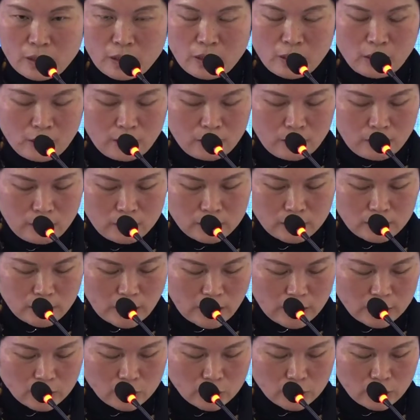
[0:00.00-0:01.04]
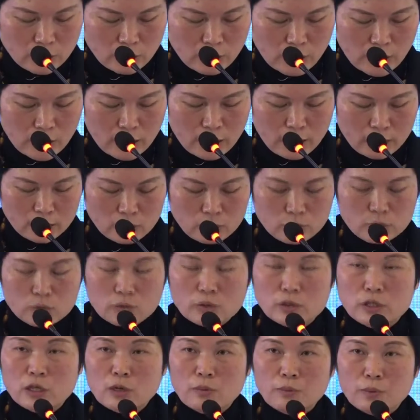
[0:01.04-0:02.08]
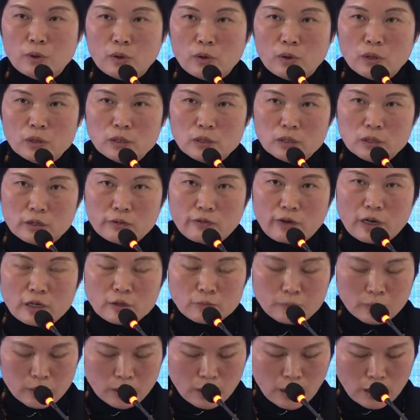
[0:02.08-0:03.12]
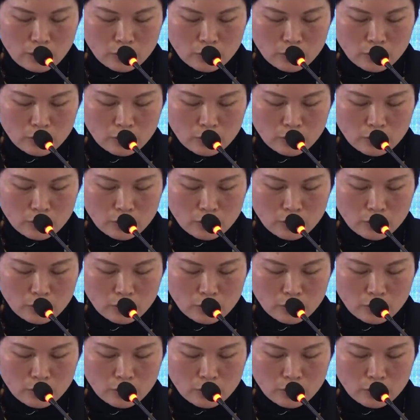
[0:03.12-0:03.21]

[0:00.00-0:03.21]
in international aid to support developing